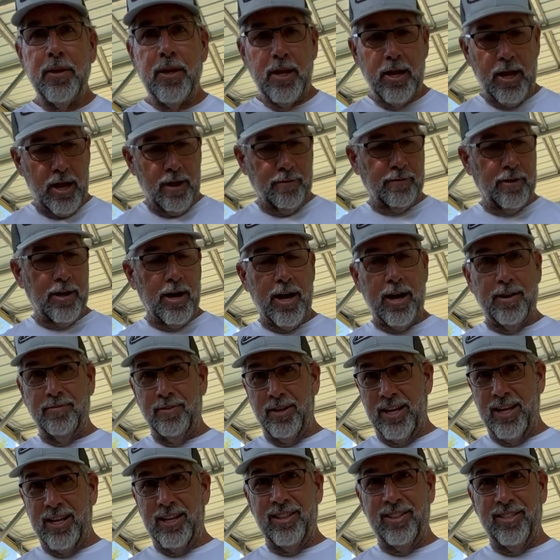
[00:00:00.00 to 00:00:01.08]
I've got
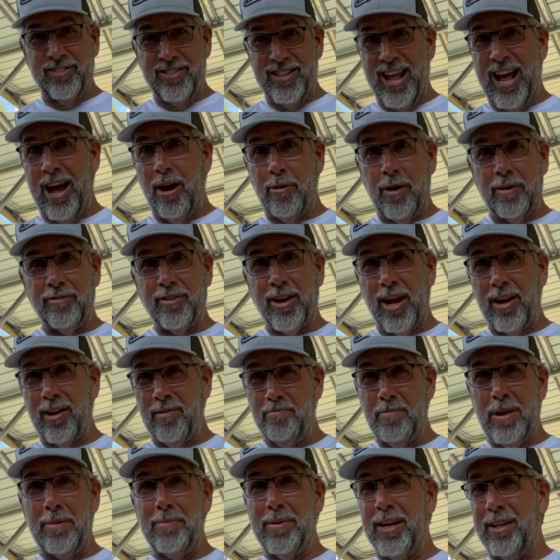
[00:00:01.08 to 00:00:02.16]
it, now I've got
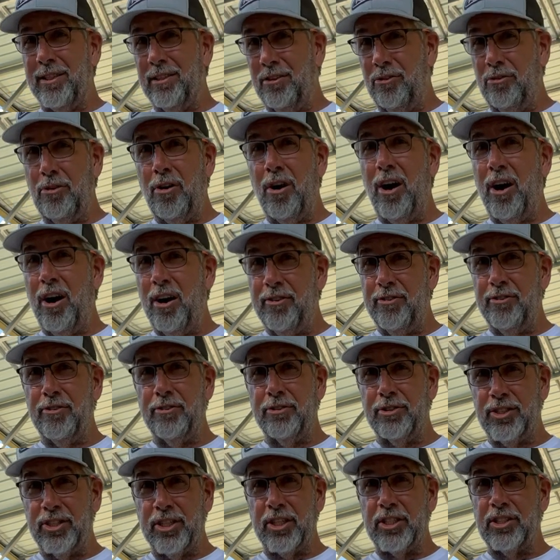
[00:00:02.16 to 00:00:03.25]
maybe a little under
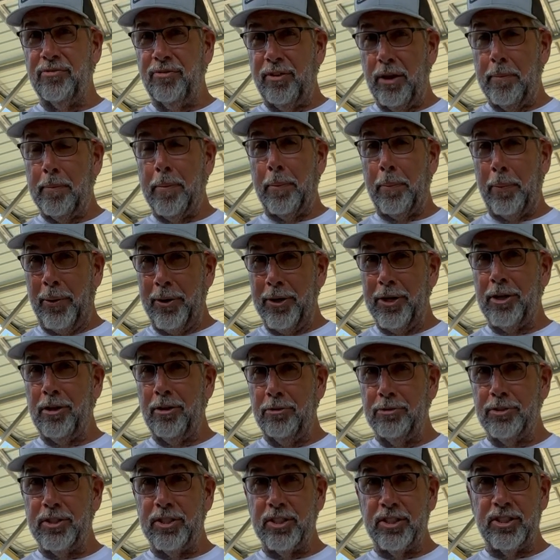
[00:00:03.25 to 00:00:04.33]
six feet, but pretty
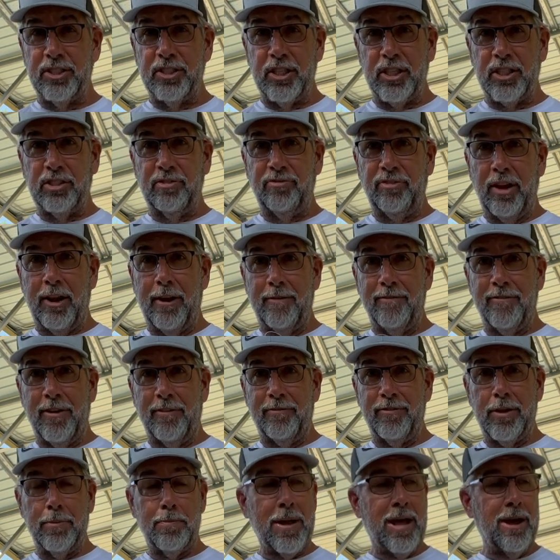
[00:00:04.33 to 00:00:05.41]
close to six feet, a
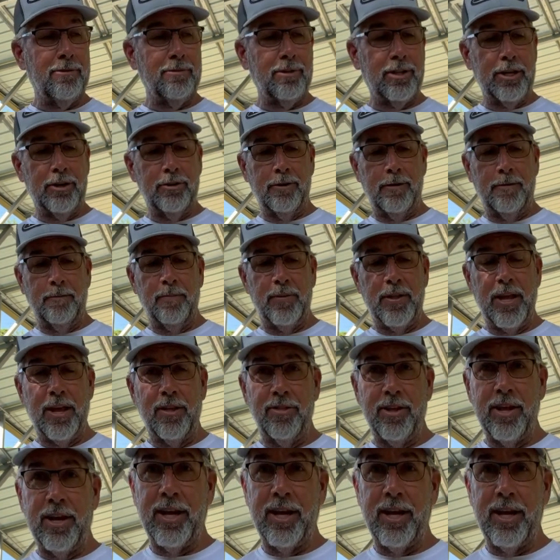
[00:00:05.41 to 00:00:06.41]
50 pound leader. And then